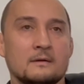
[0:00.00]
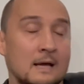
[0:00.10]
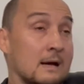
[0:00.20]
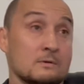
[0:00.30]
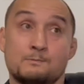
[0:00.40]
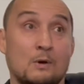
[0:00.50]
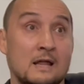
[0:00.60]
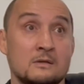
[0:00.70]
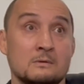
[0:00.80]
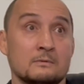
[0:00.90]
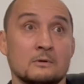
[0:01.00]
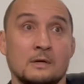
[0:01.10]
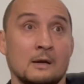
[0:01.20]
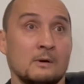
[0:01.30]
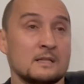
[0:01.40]
Yeah, it was brand new.
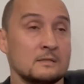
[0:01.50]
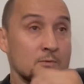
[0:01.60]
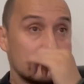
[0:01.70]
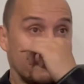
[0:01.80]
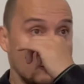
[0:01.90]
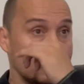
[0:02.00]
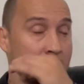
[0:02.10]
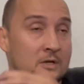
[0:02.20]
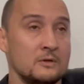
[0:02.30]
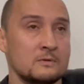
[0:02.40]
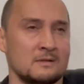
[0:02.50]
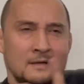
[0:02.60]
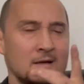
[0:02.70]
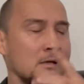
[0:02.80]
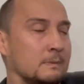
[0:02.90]
Nogueira was the first one to use it,
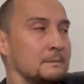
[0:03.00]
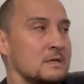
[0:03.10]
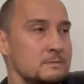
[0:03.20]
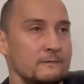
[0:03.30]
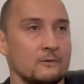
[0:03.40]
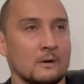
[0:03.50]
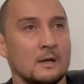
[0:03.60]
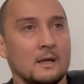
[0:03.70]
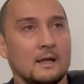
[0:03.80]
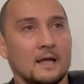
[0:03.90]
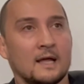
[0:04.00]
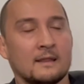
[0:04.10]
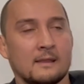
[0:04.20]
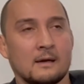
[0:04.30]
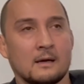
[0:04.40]
like a couple months before,
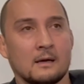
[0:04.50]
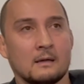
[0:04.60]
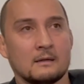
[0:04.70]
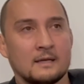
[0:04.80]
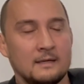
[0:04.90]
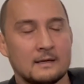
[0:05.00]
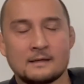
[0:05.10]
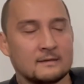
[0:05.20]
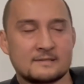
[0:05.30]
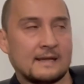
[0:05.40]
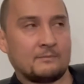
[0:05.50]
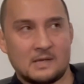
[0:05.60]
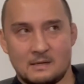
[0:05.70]
and he same thing.